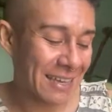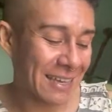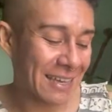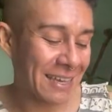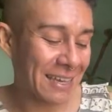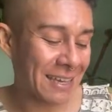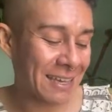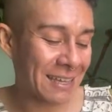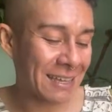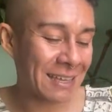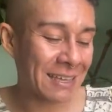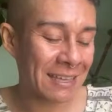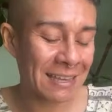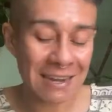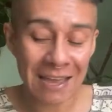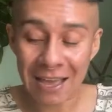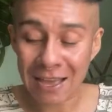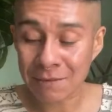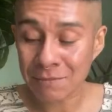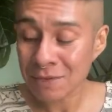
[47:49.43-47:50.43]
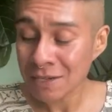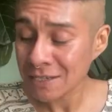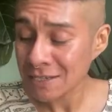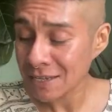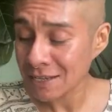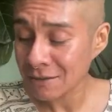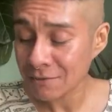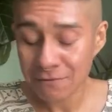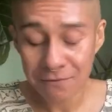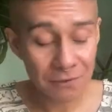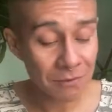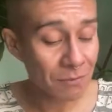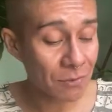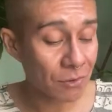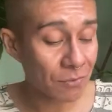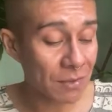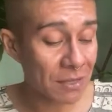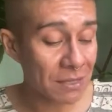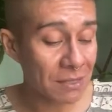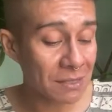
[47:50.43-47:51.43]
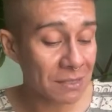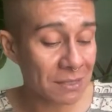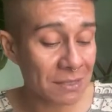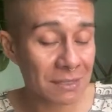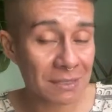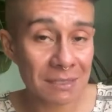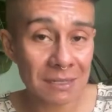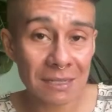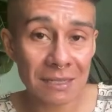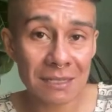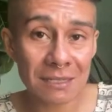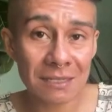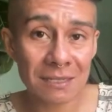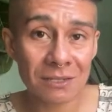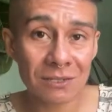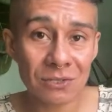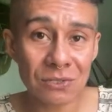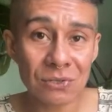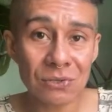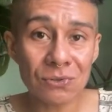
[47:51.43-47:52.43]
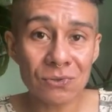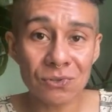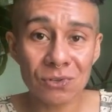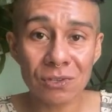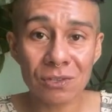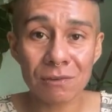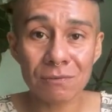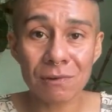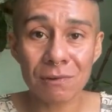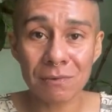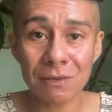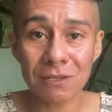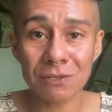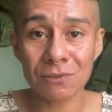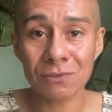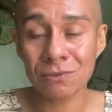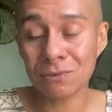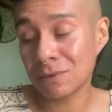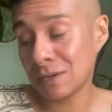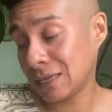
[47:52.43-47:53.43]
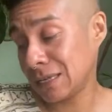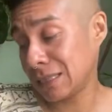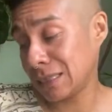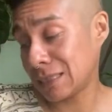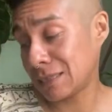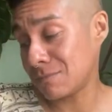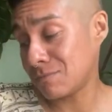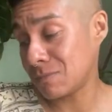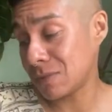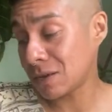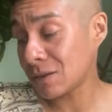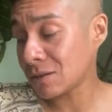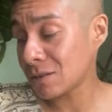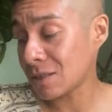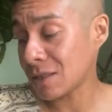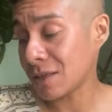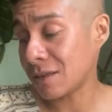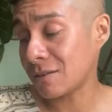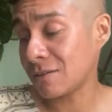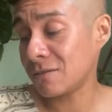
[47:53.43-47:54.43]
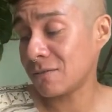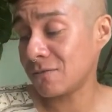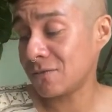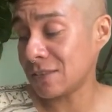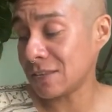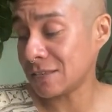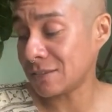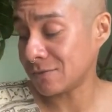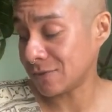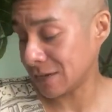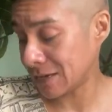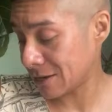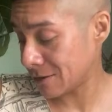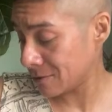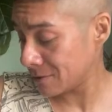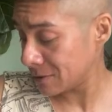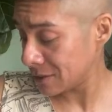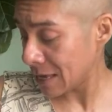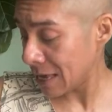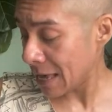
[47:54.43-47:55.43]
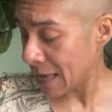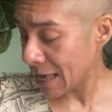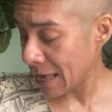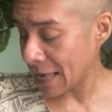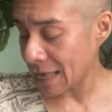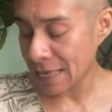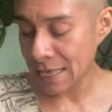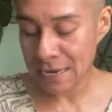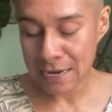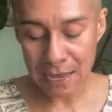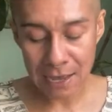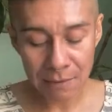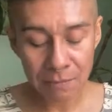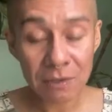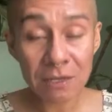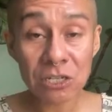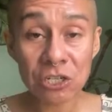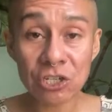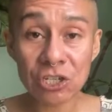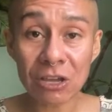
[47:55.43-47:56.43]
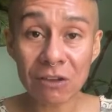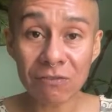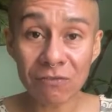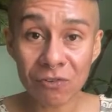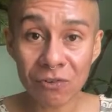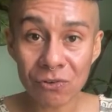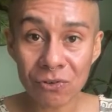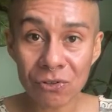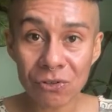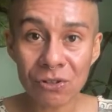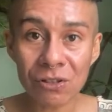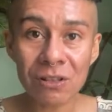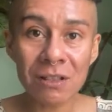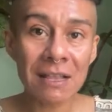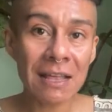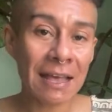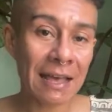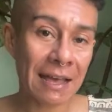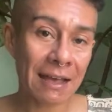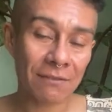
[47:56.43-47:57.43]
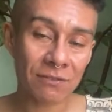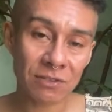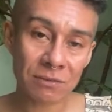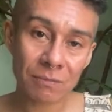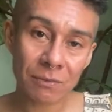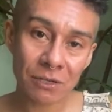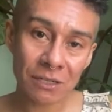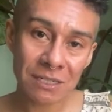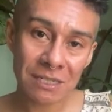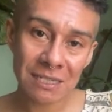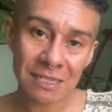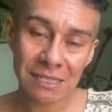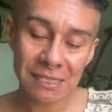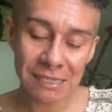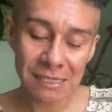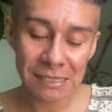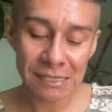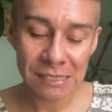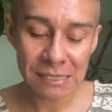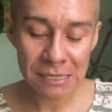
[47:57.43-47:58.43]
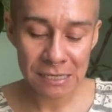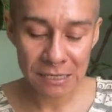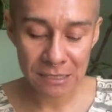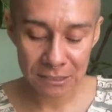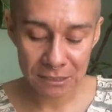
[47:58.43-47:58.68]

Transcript: And I'm going to take a few moments. This is usually what we do in the middle of these videos. And I'm going to shuffle, have some more tea.